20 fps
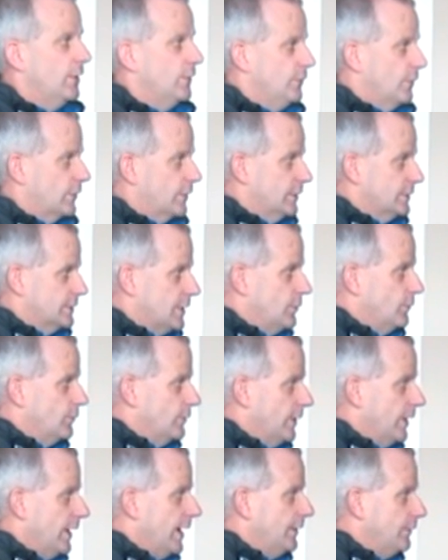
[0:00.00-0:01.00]
knuckle
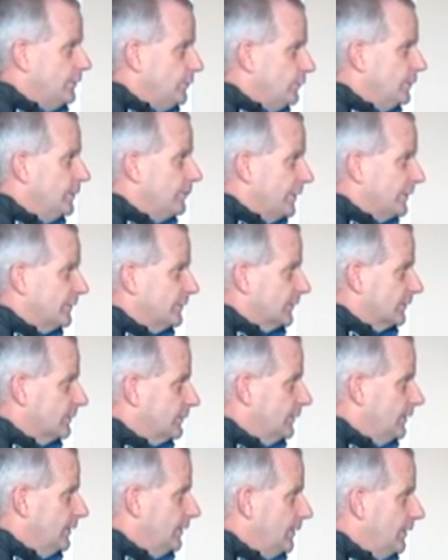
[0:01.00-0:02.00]
down and do the
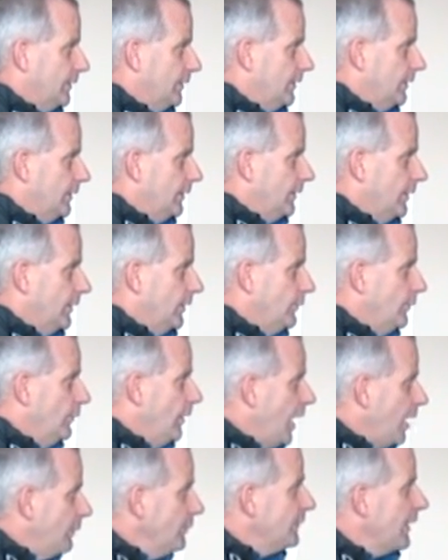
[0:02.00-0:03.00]
business. You'll
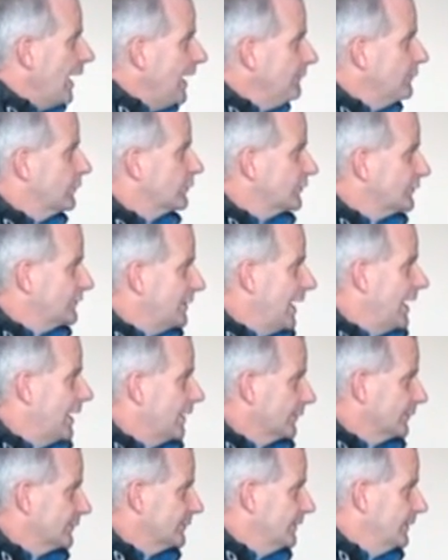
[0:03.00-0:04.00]
always have your
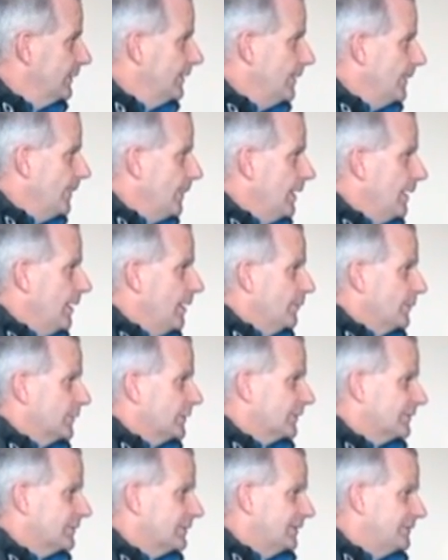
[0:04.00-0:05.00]
stars.
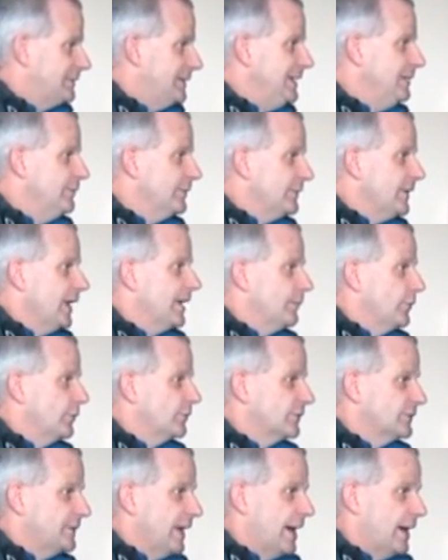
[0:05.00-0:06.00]
The team is not about
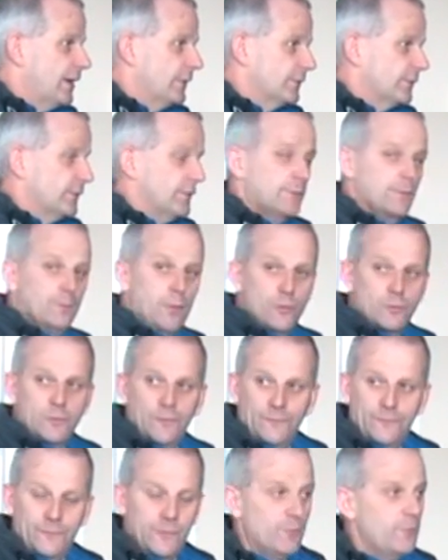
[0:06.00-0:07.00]
stars, it's about
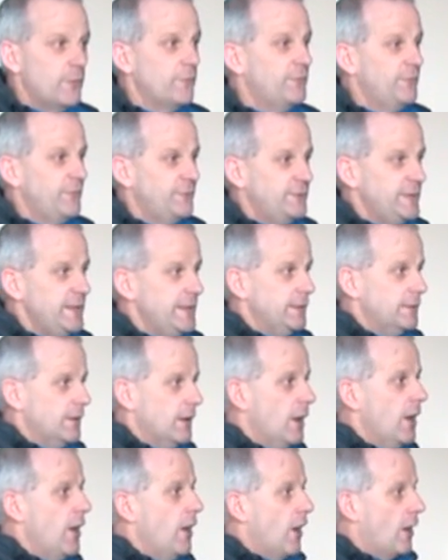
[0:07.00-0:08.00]
the sum of 15
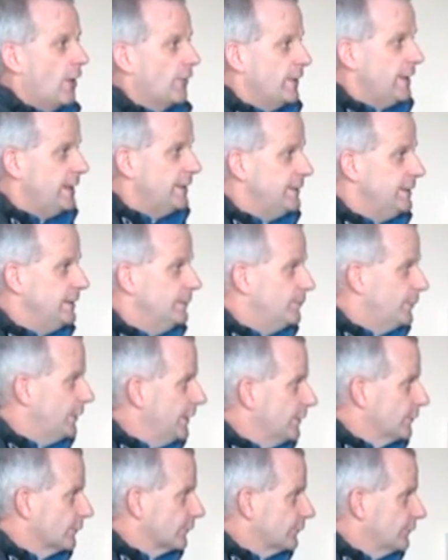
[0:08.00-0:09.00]
or 18
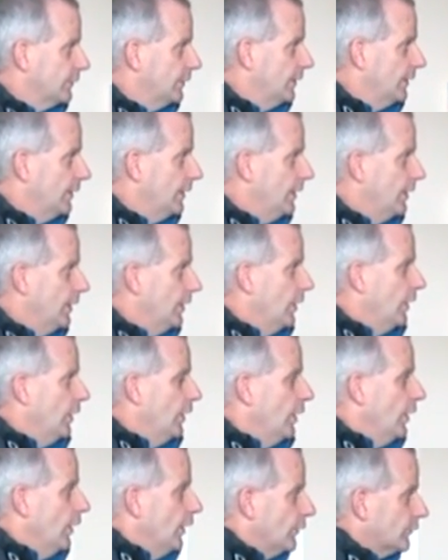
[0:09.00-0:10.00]
players.
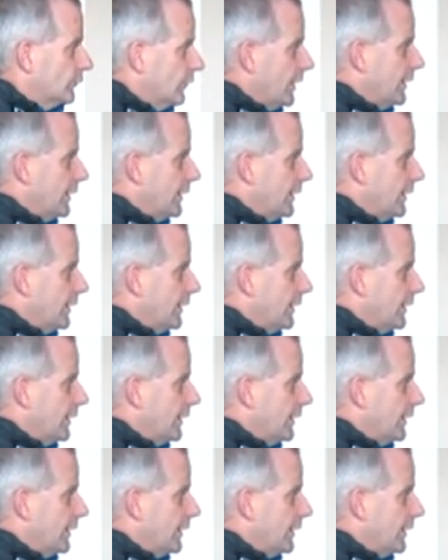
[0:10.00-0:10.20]
So,